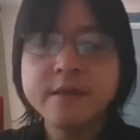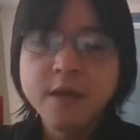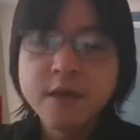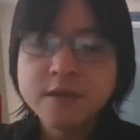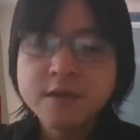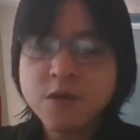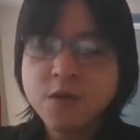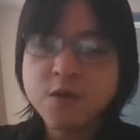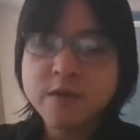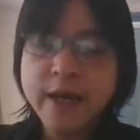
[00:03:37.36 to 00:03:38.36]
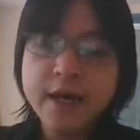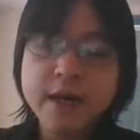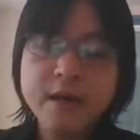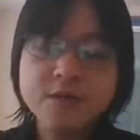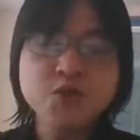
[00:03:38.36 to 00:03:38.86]
So there are
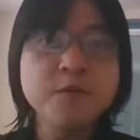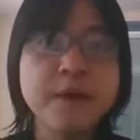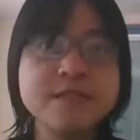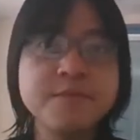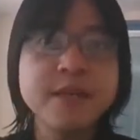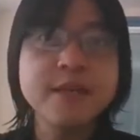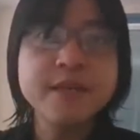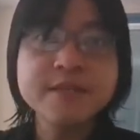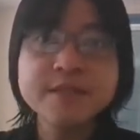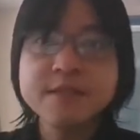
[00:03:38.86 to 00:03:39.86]
2 possibilities.